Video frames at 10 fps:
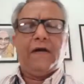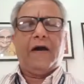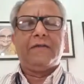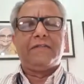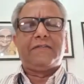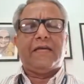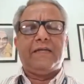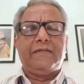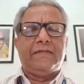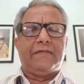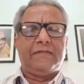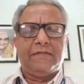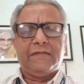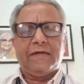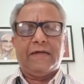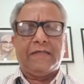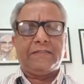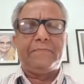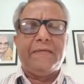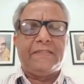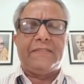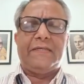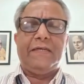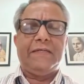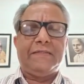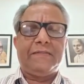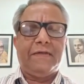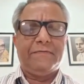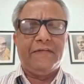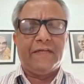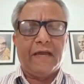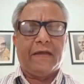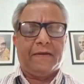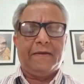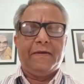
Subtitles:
understand it as best as we can.